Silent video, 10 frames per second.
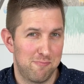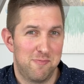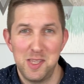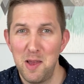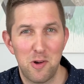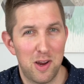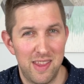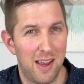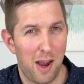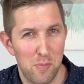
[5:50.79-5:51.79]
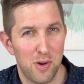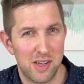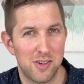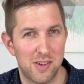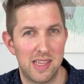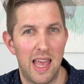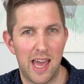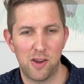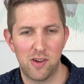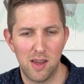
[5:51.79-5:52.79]
somewhere in there, I'm pretty sure is the
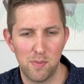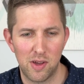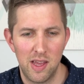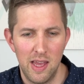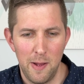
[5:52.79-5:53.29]
accurate number.